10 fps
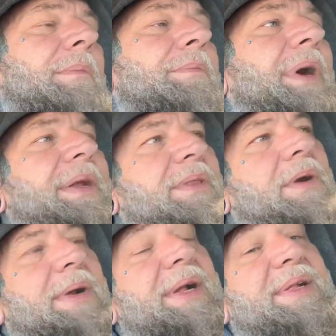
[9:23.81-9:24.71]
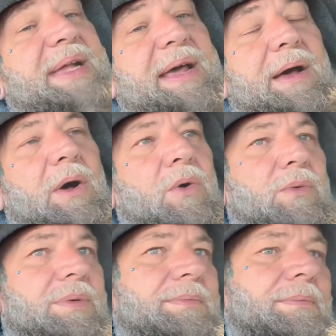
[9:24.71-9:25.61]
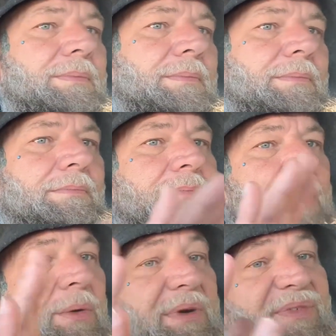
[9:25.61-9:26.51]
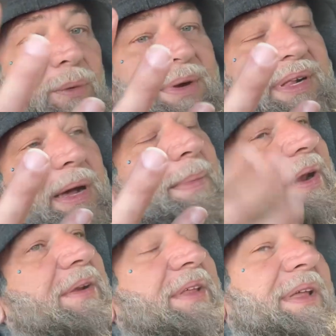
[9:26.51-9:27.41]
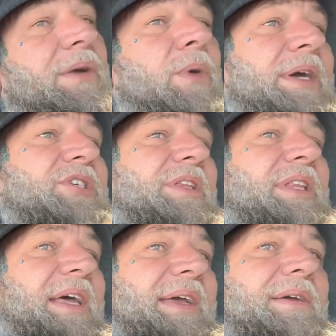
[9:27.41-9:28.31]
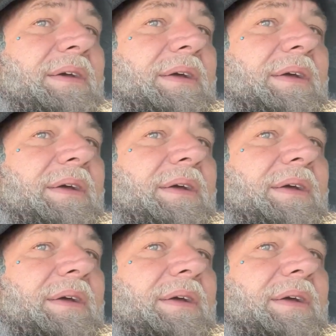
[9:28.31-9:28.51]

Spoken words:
But there is that whole motor force coming into the equation thing.